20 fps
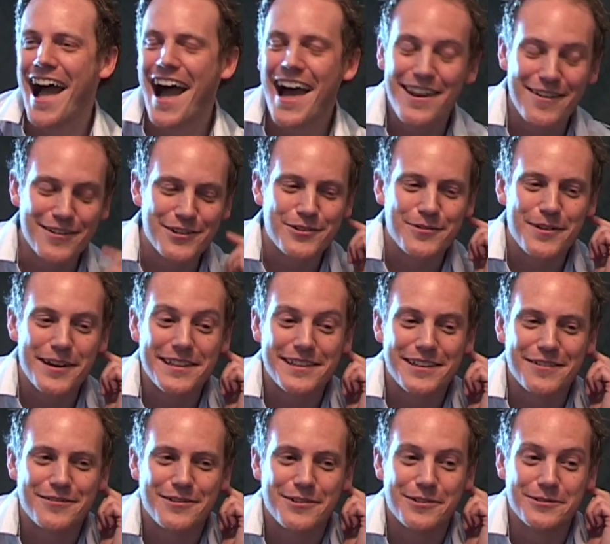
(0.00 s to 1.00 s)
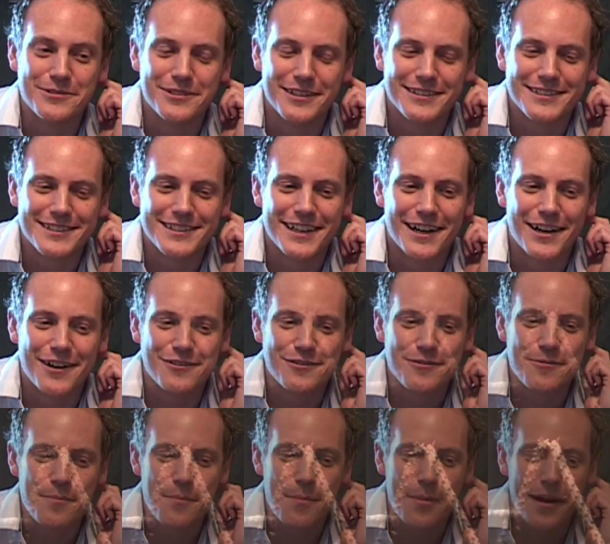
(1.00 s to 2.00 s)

And it was really difficult not to laugh.